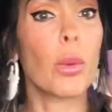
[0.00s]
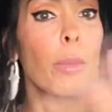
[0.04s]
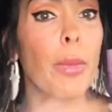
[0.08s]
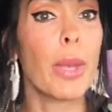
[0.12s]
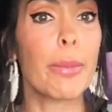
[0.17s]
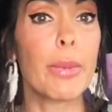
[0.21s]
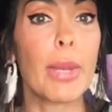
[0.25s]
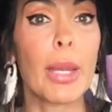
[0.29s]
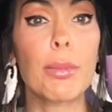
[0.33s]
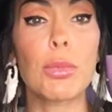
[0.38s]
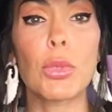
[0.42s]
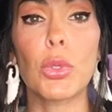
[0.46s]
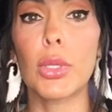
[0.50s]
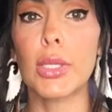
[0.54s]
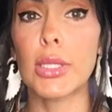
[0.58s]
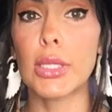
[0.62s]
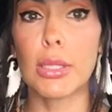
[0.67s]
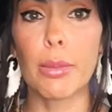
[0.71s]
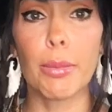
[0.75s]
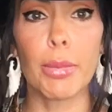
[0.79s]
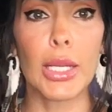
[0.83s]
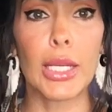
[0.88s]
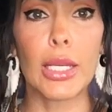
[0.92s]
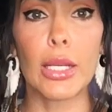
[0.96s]
or maybe I'm doing
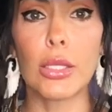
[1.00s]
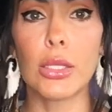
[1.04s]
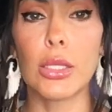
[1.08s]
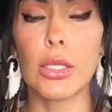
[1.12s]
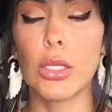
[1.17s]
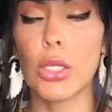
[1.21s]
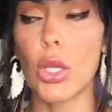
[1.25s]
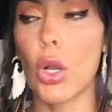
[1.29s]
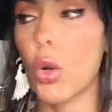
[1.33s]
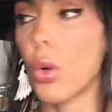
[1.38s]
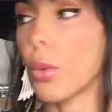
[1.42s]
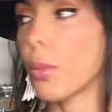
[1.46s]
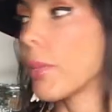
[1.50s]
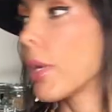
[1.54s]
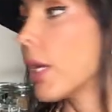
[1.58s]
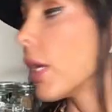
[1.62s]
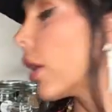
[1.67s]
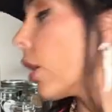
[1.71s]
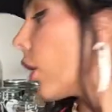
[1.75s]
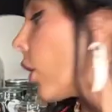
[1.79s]
somebody else's home,